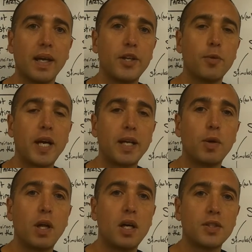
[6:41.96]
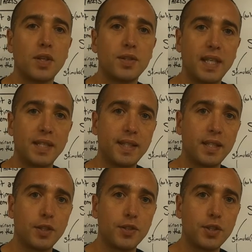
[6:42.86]
And your body will also send
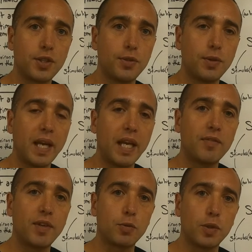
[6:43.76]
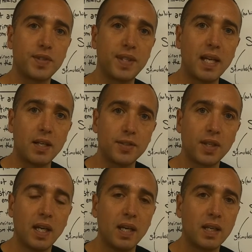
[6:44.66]
signals to individual cells,
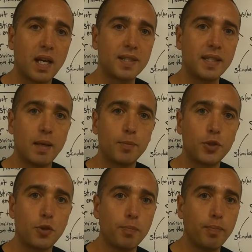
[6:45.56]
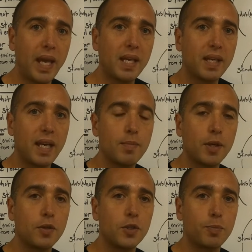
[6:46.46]
causing them to make
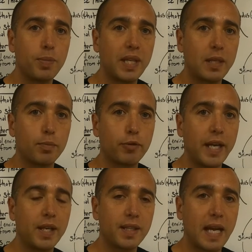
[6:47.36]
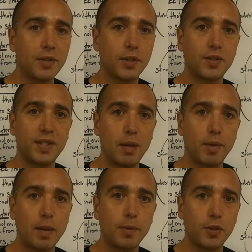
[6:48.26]
chemicals, but then break down those same
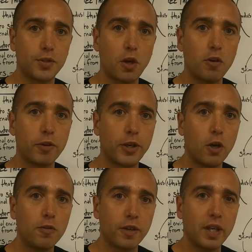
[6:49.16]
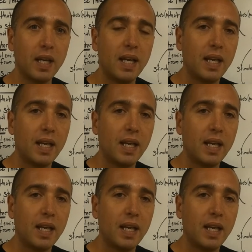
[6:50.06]
chemicals over and over.